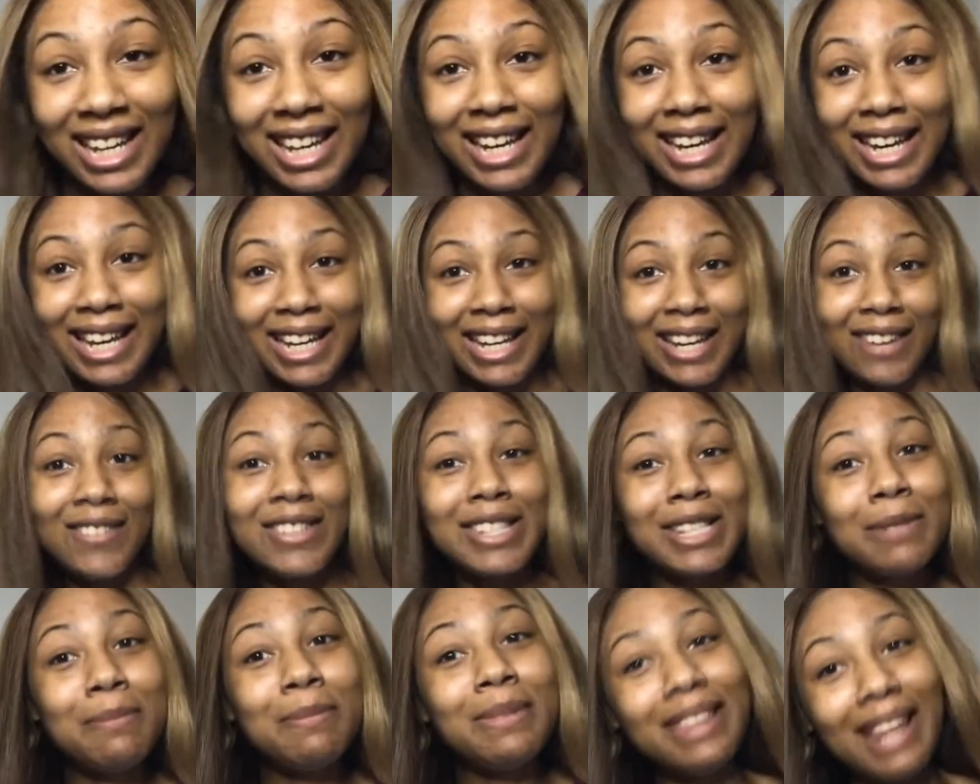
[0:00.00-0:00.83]
give it
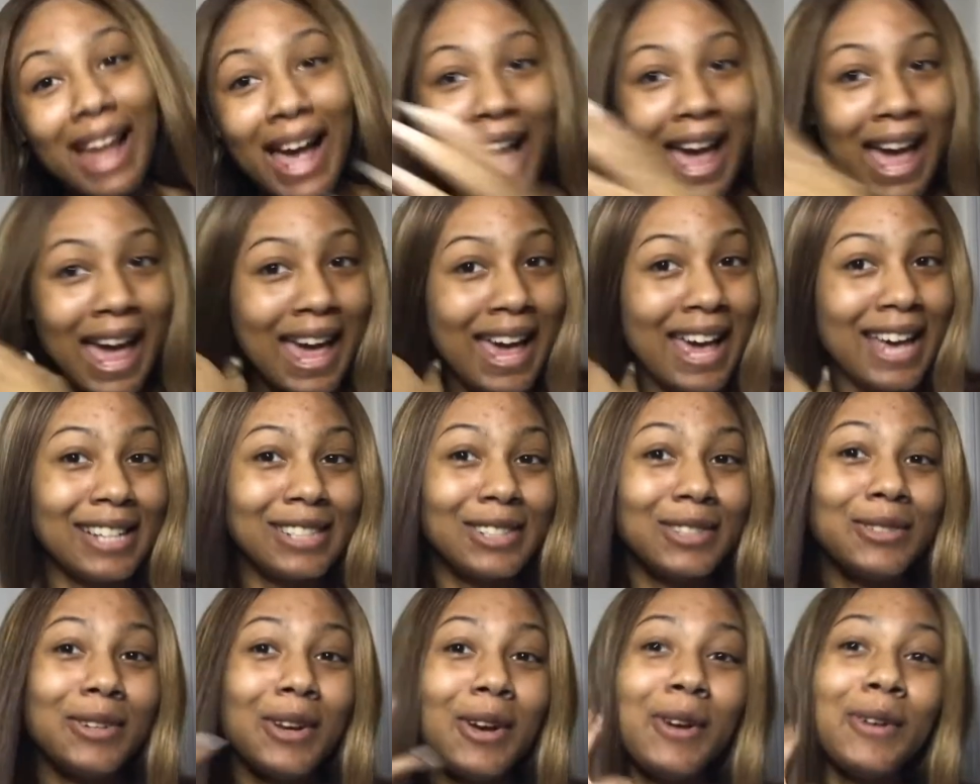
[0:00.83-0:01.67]
some likes,
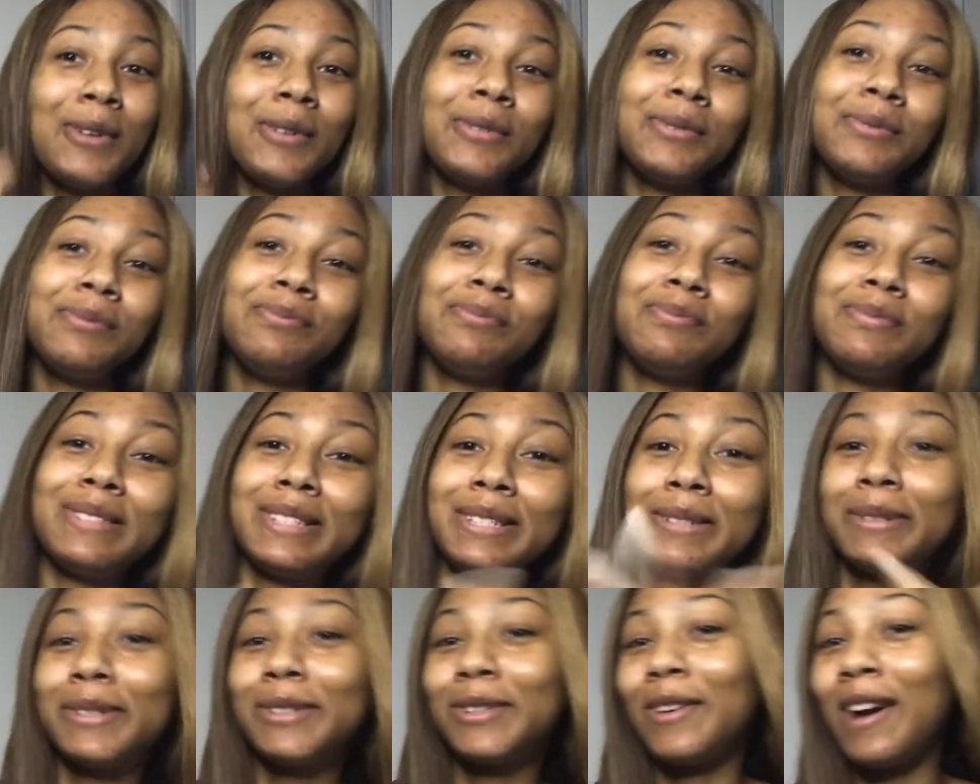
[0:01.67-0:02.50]
you know.
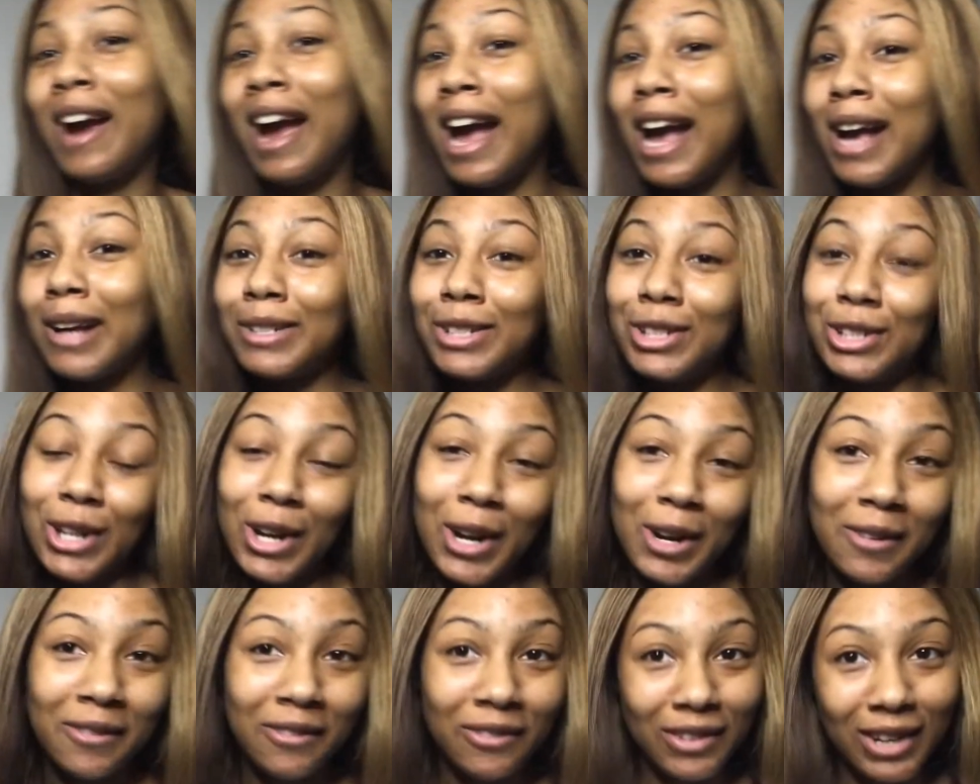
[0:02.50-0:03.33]
Subscribe,
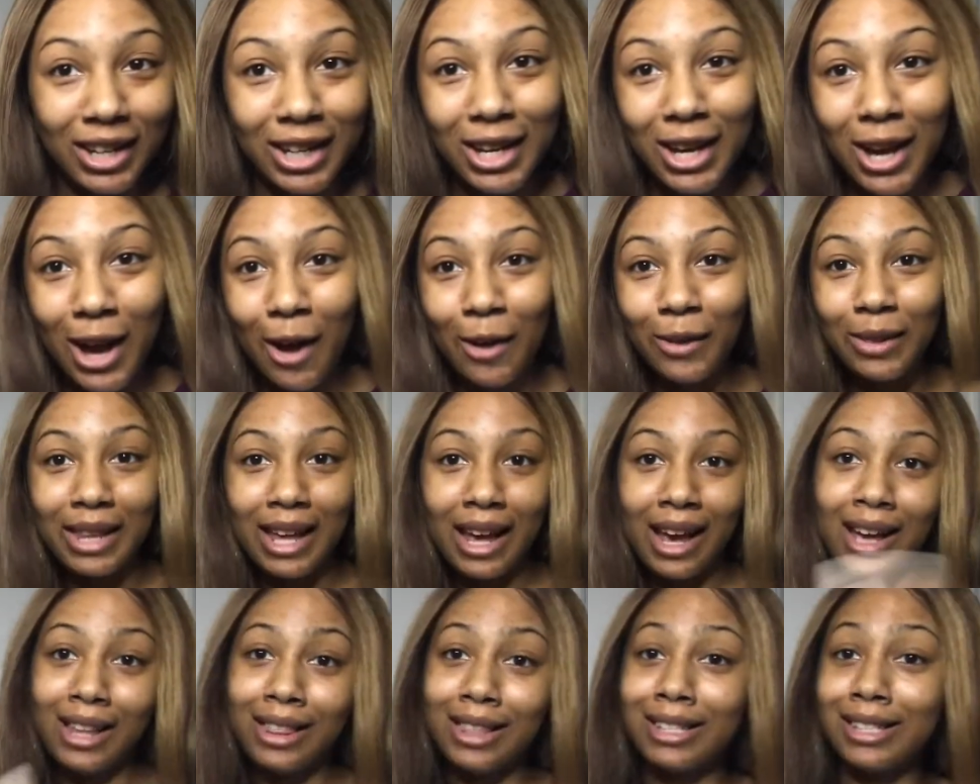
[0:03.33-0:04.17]
share the video, let
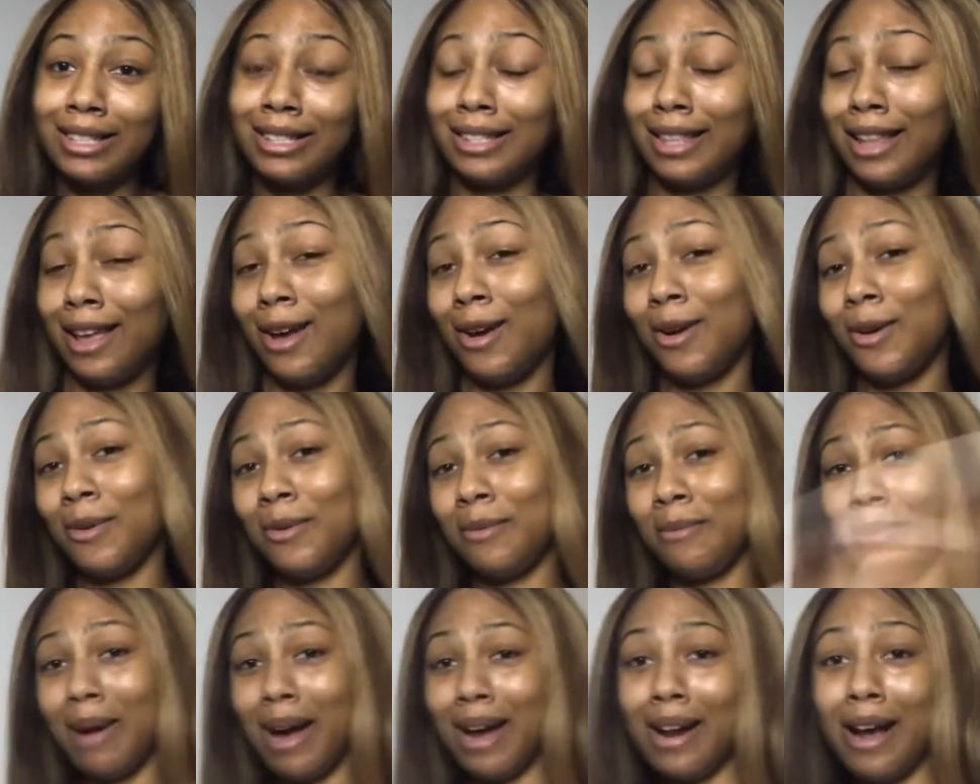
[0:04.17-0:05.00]
others know
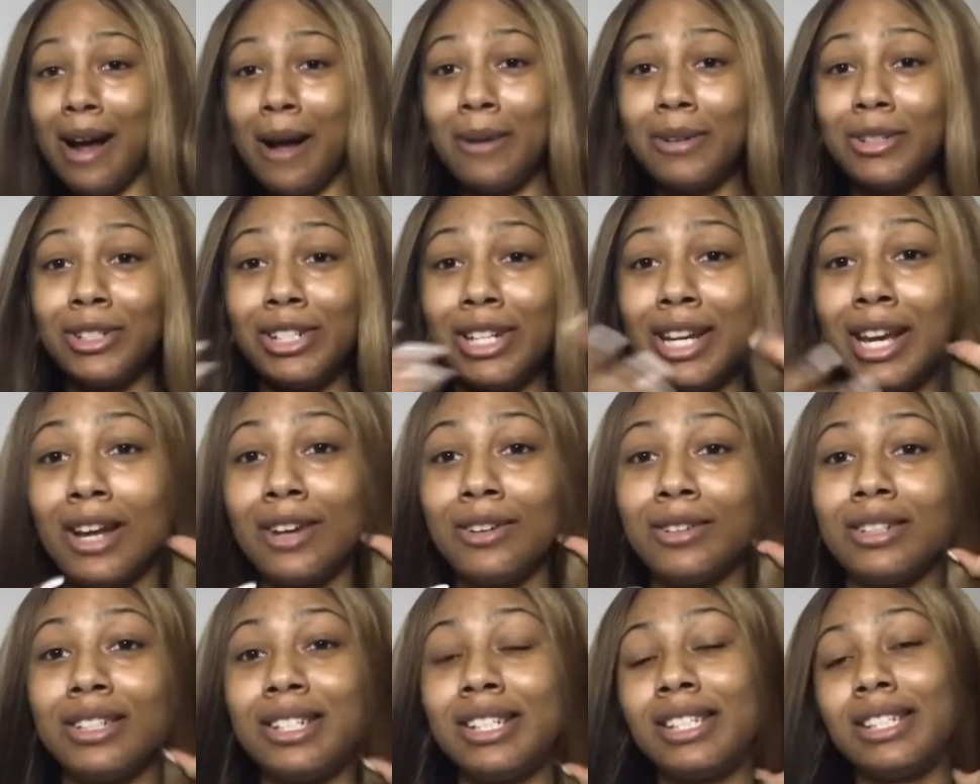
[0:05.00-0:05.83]
about our
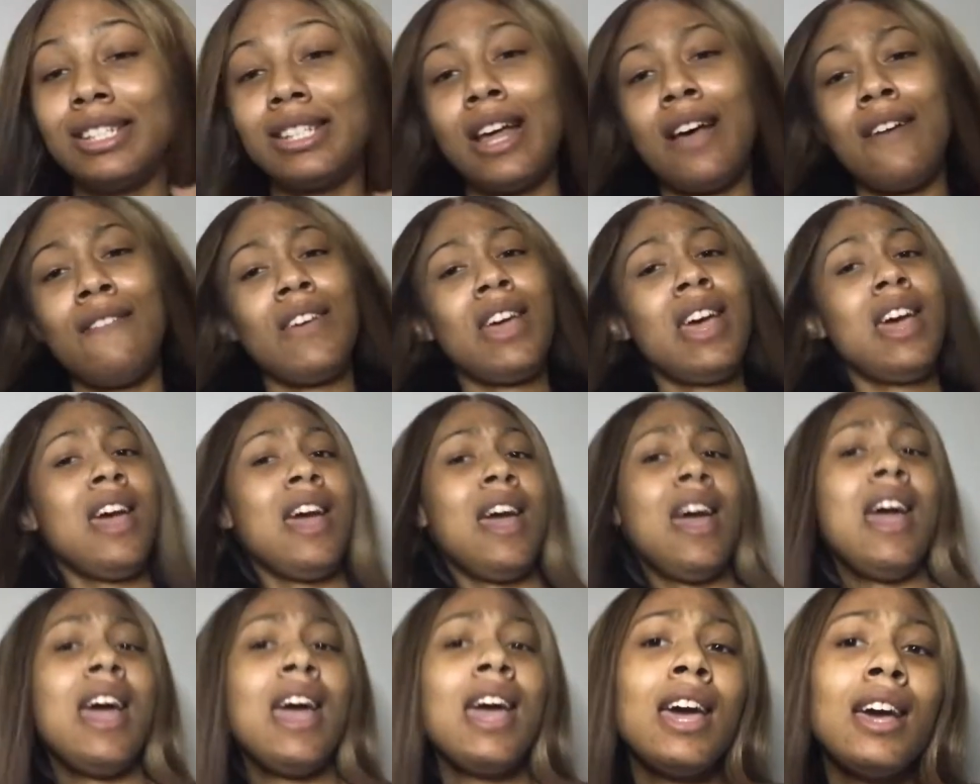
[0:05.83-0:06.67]
channel and stuff.
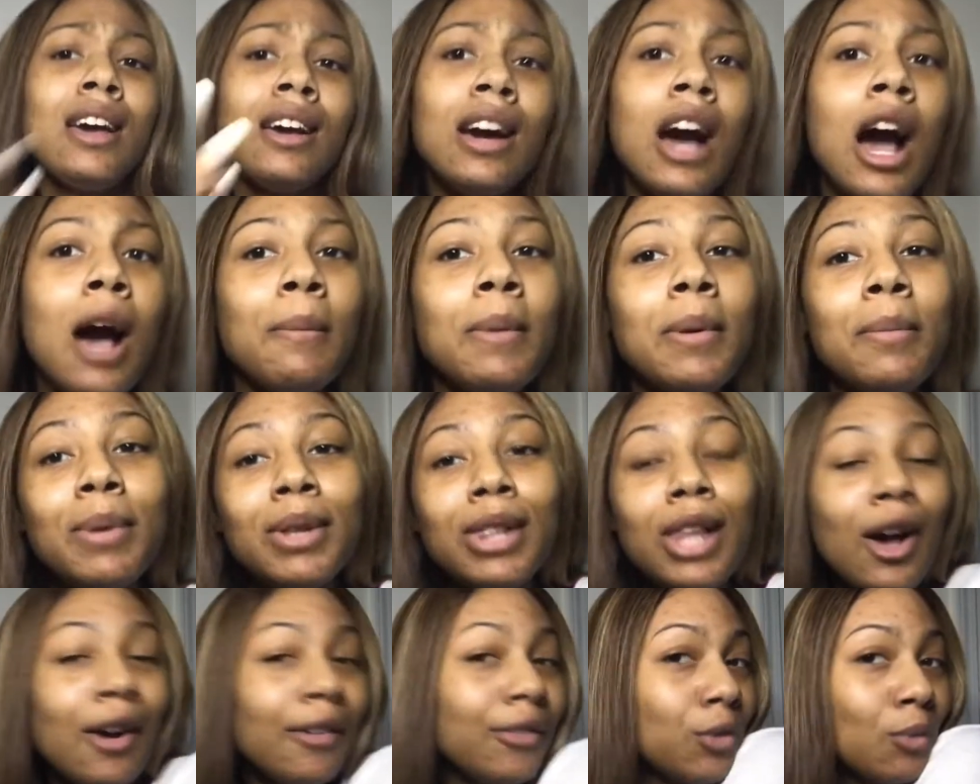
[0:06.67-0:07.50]
And comment
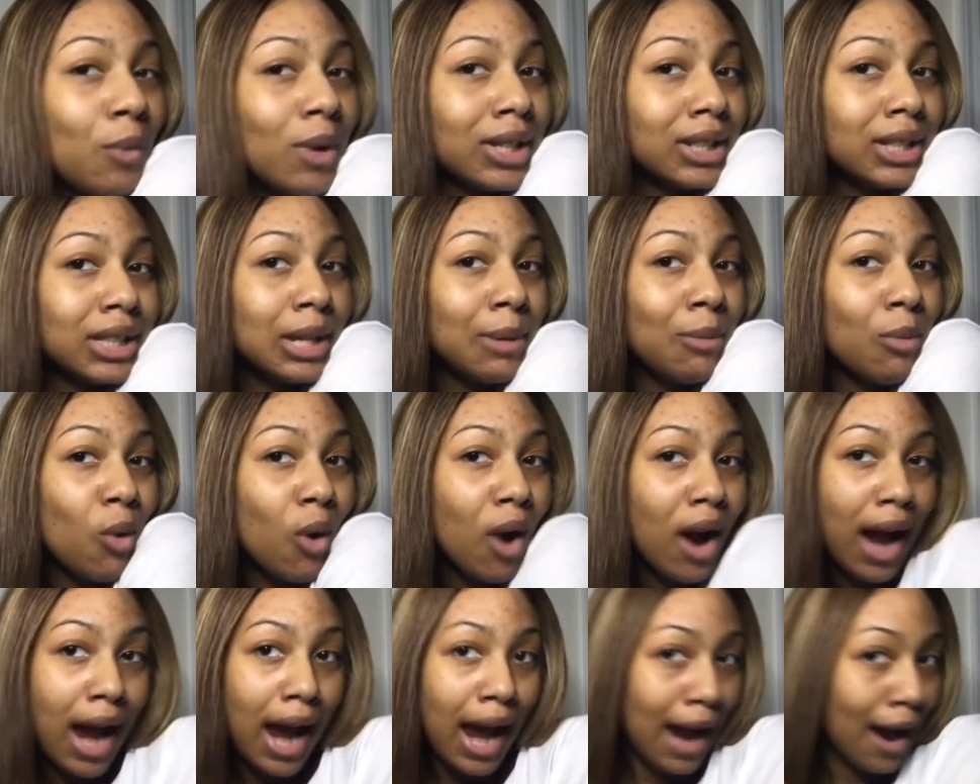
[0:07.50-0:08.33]
below if you want to see more
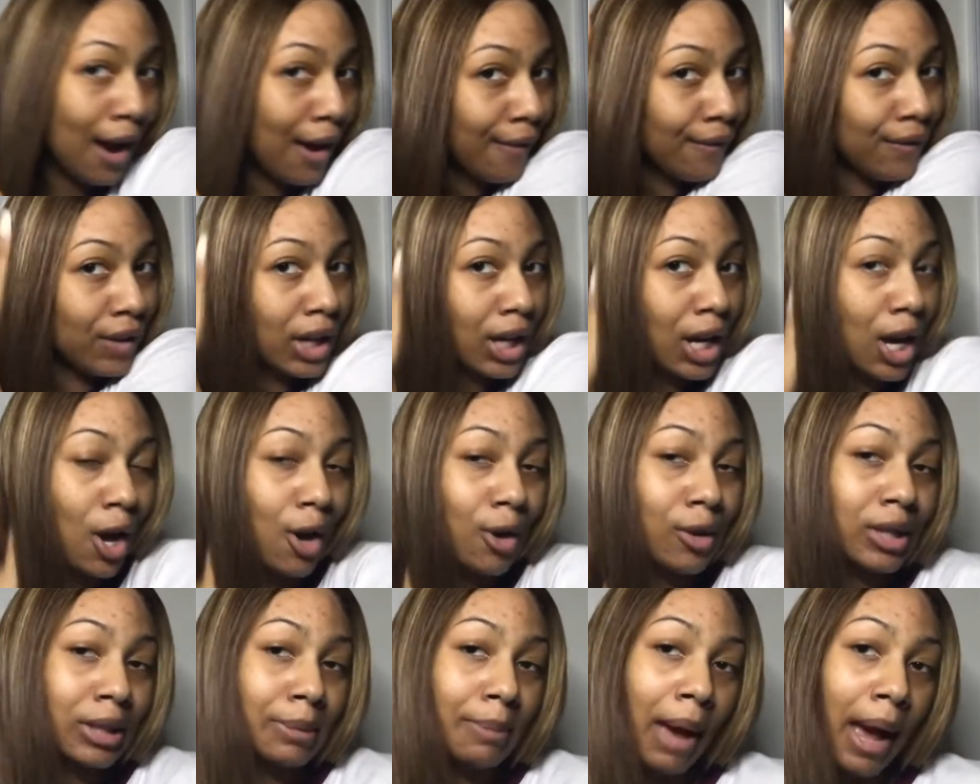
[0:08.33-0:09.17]
hair
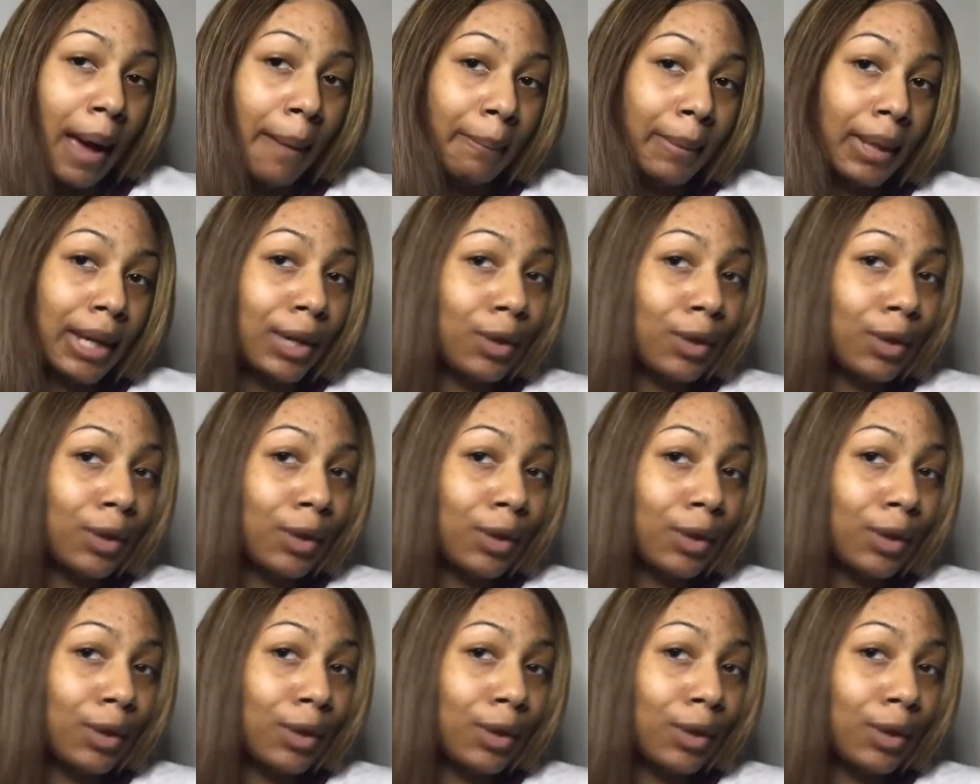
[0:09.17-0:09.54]
videos by me, you